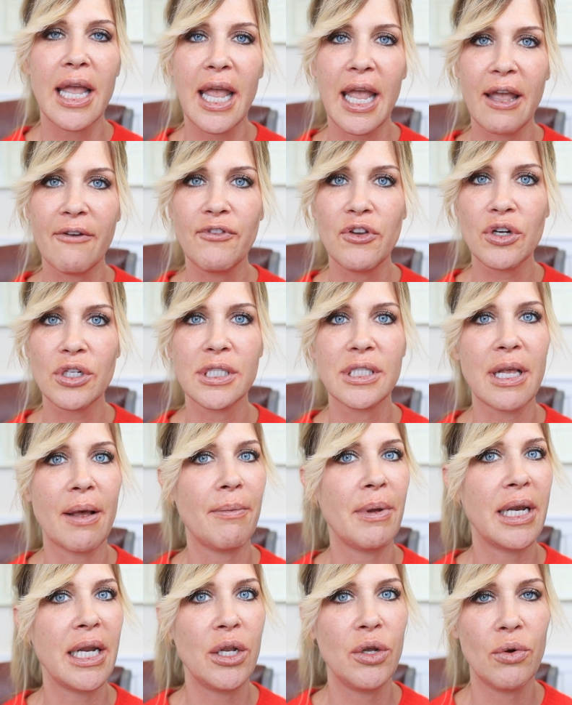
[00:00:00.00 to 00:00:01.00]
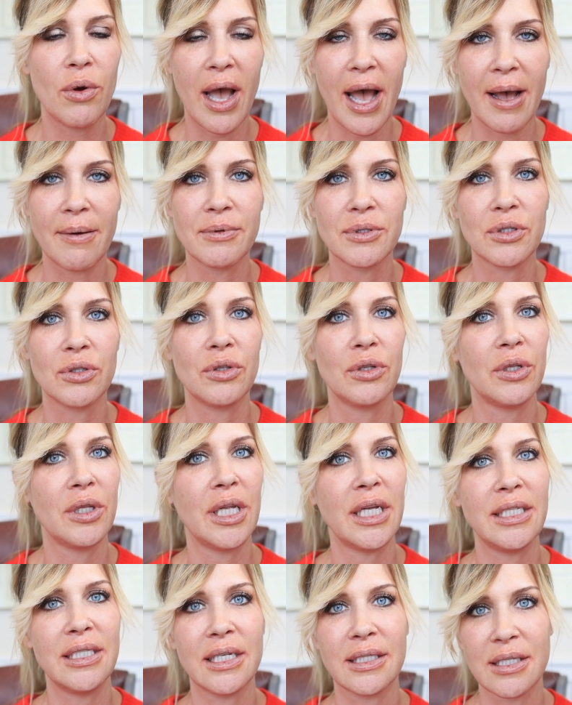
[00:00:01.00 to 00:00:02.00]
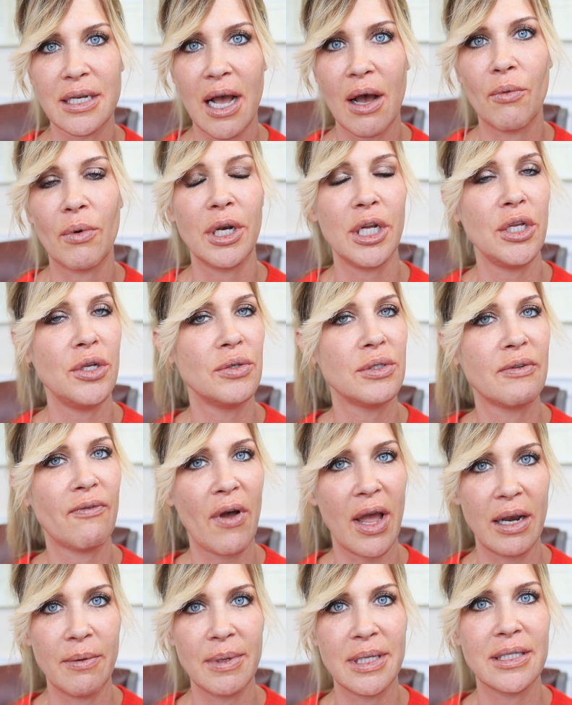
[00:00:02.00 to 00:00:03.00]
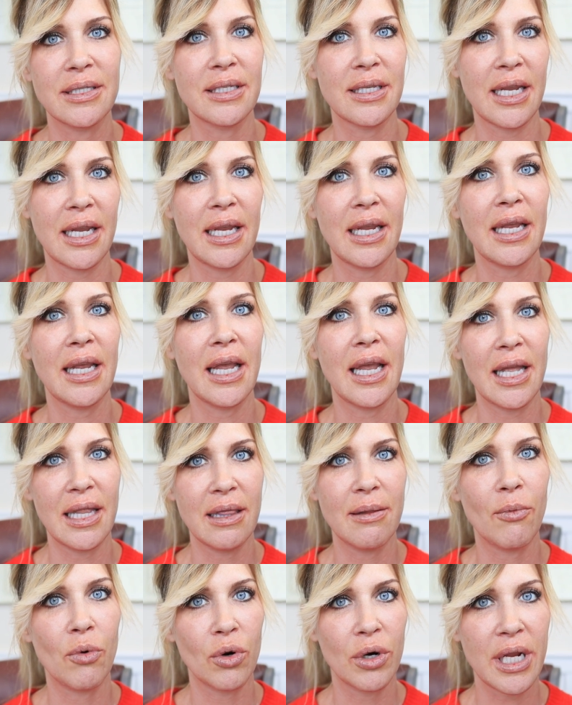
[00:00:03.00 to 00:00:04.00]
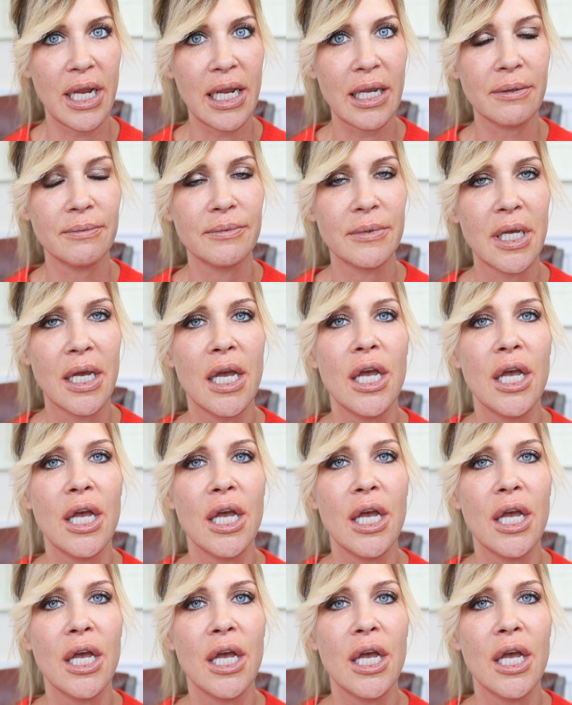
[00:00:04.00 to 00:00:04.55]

If you're somebody who absolutely does not wanna use vitamin C in the morning,